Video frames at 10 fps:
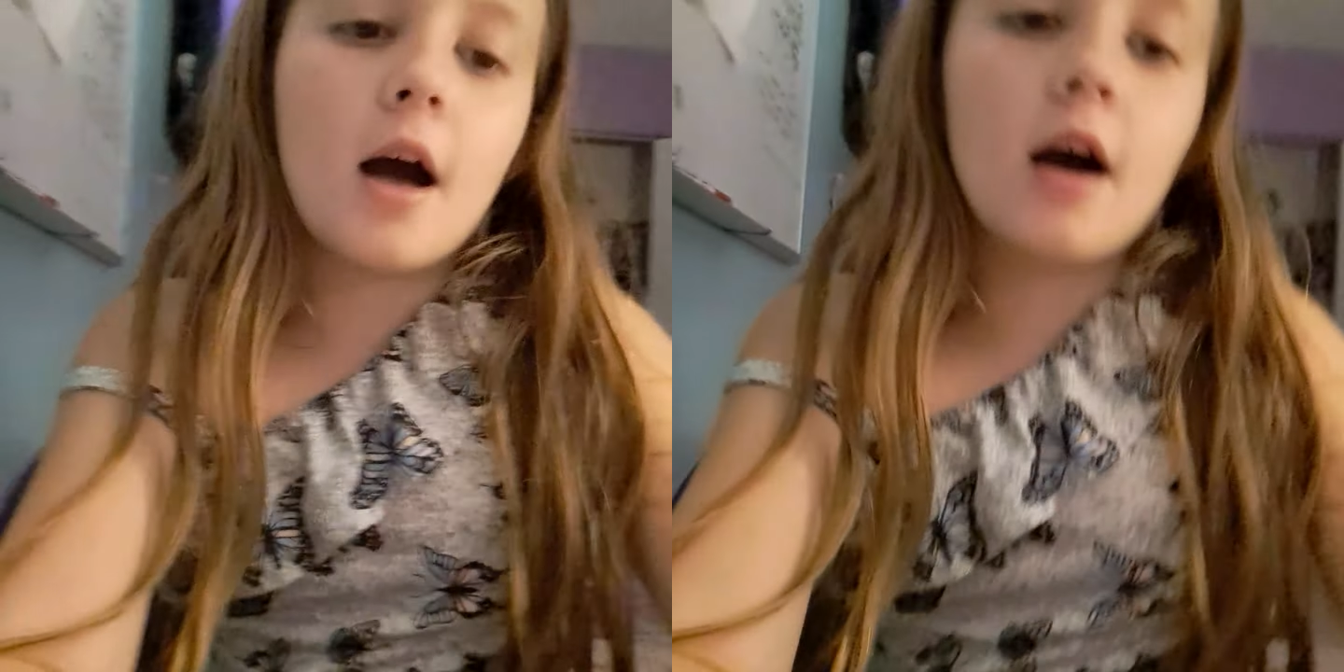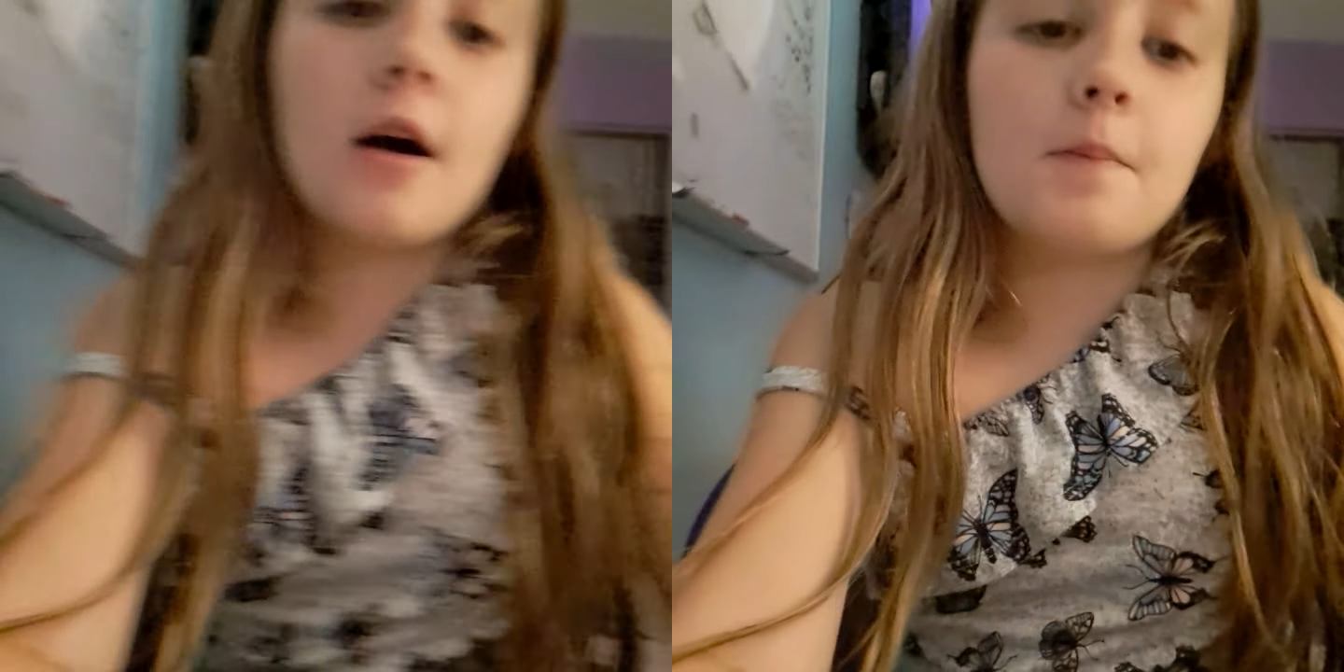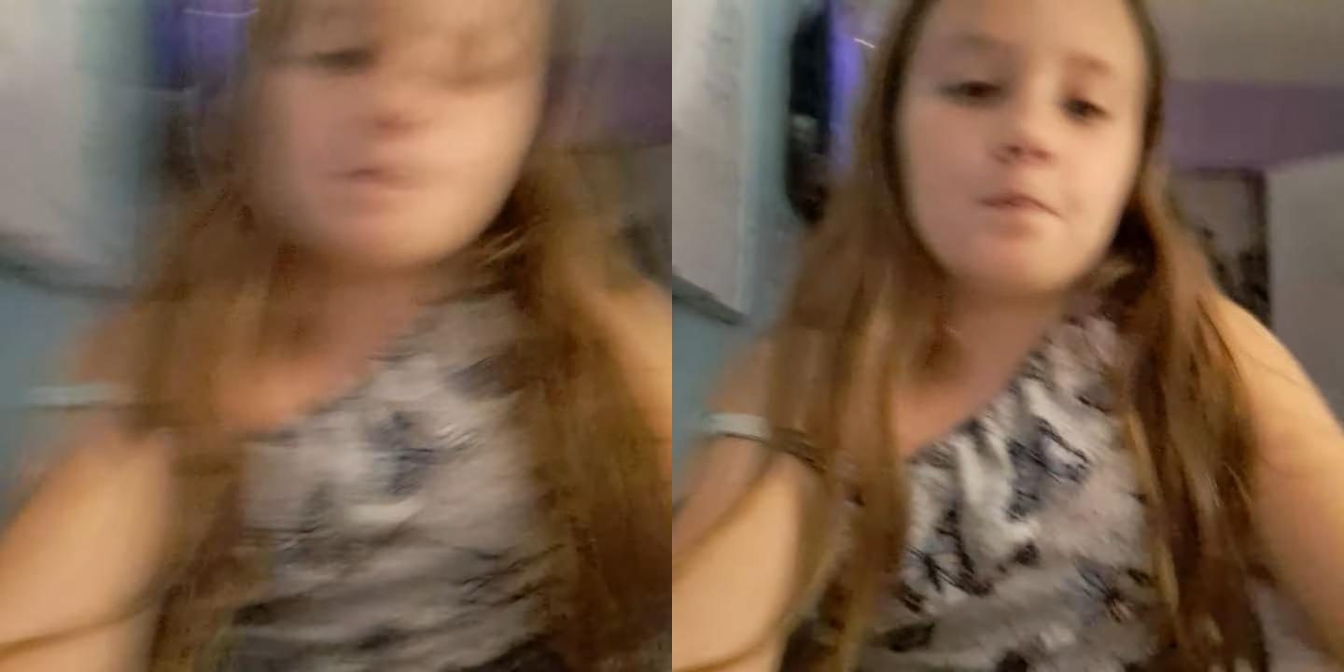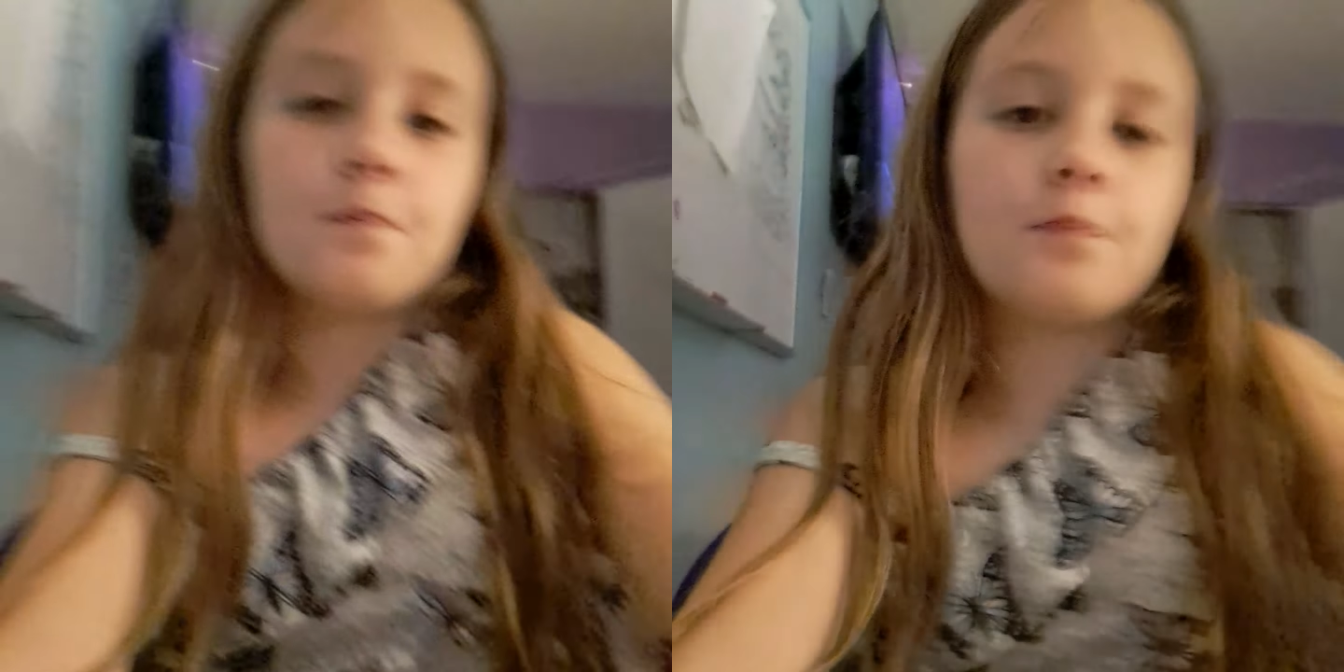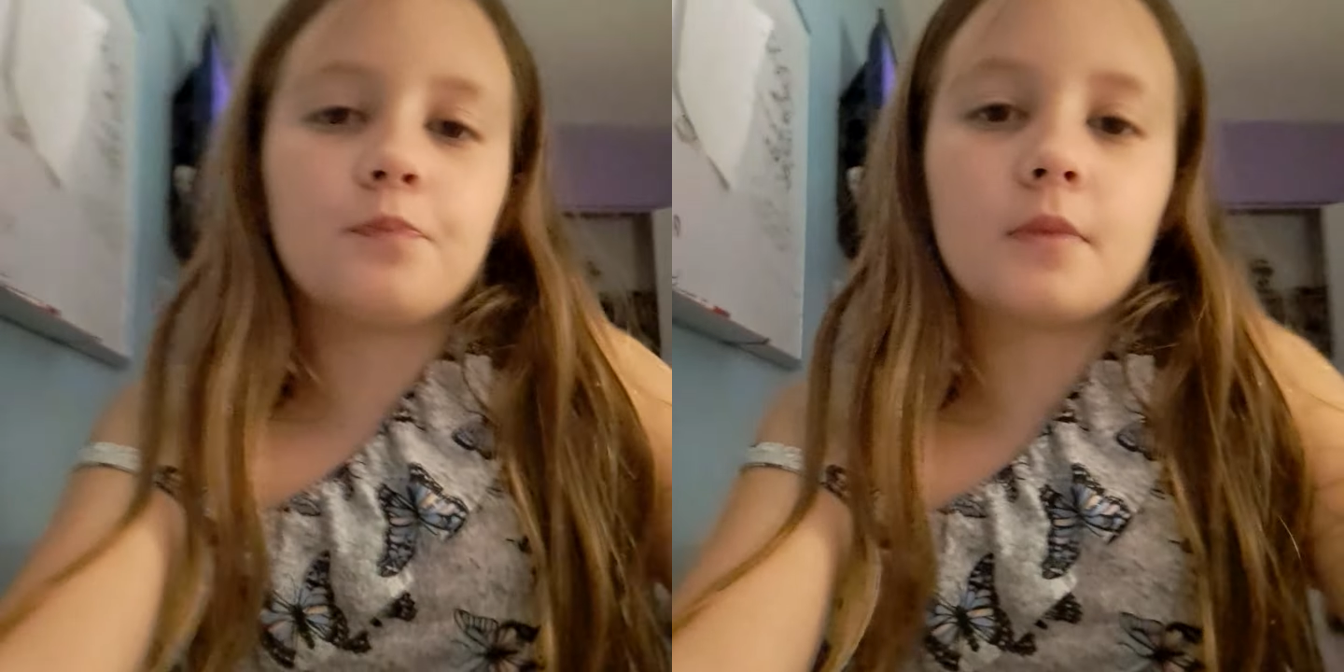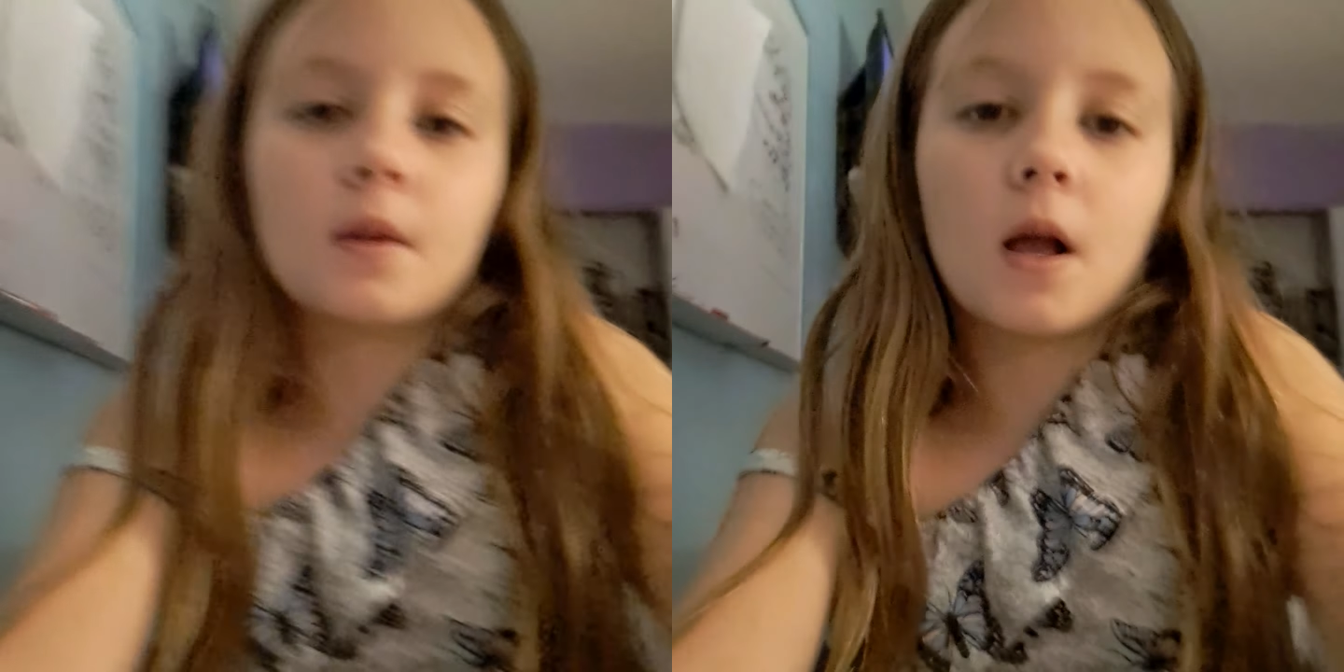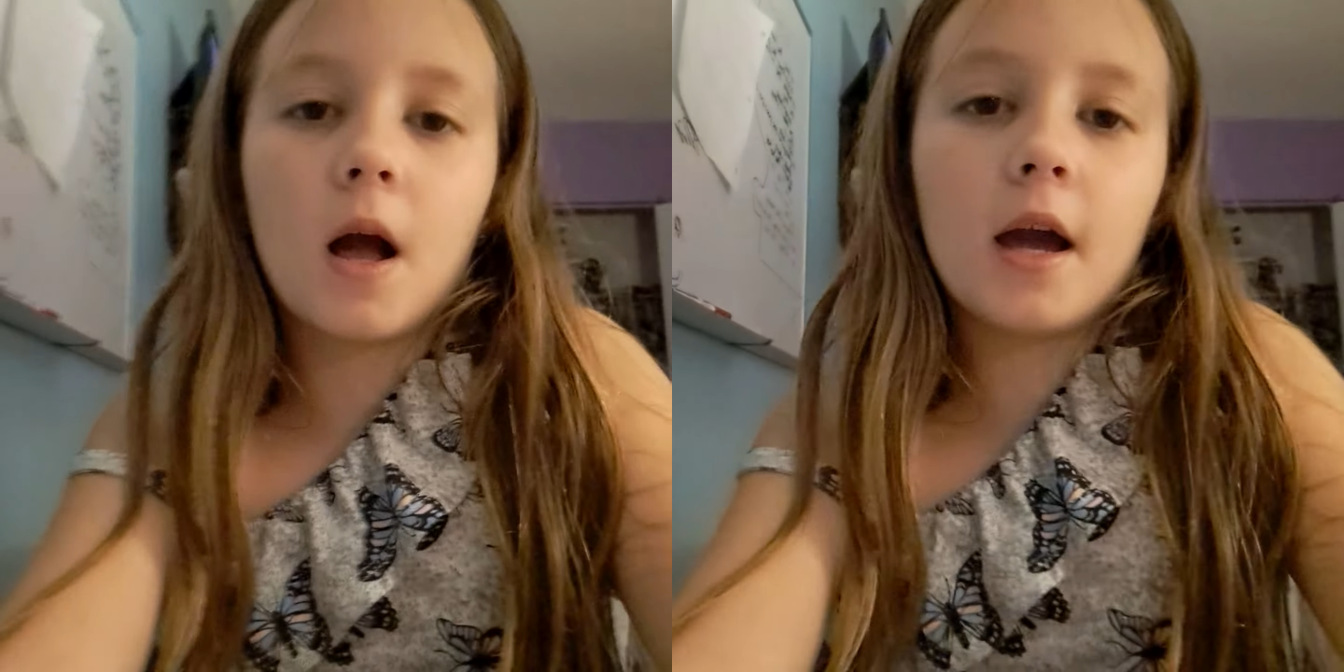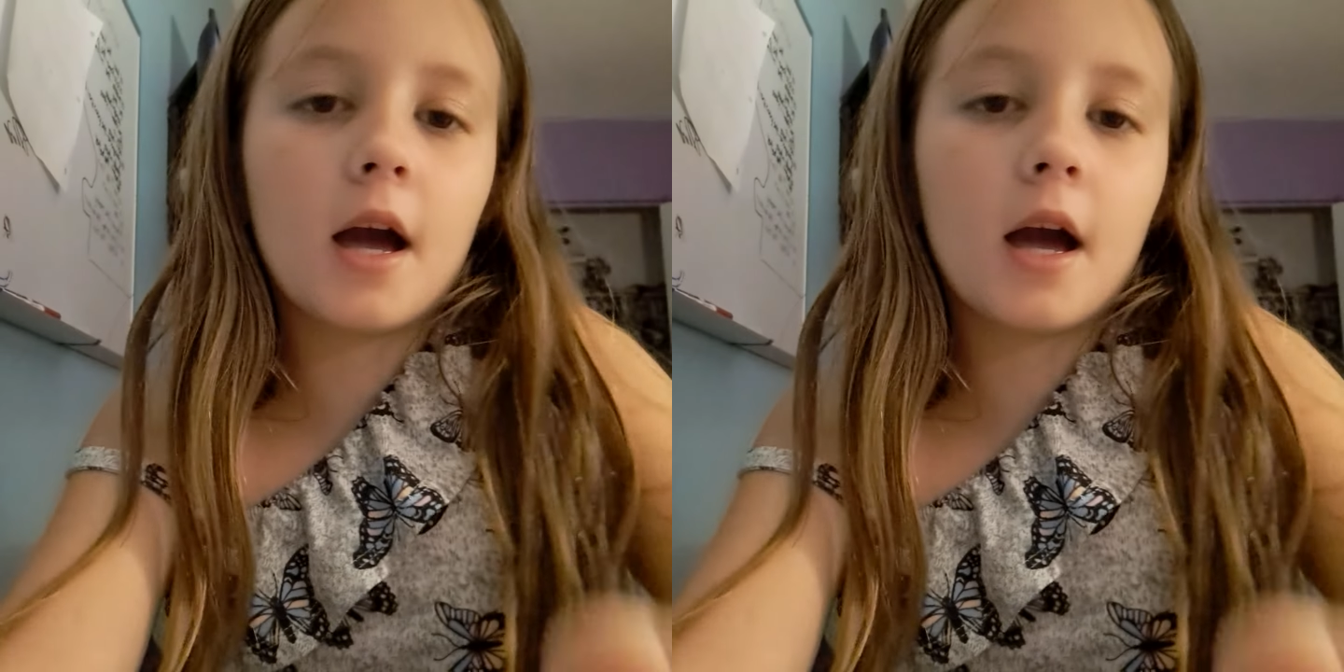um, I